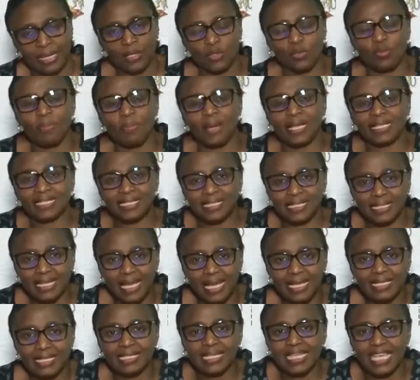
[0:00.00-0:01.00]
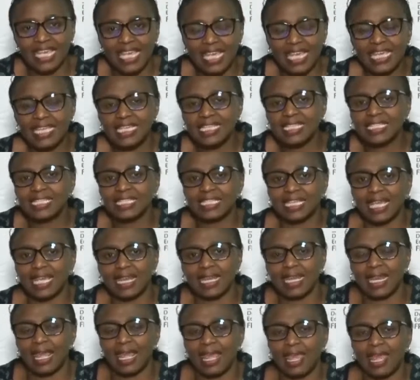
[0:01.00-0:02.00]
You must touch each
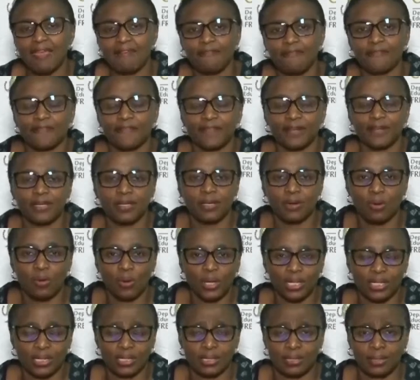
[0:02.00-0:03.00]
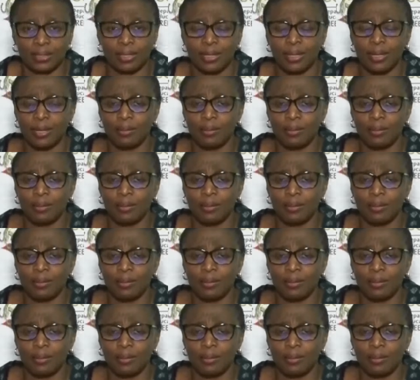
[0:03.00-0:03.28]
and every question,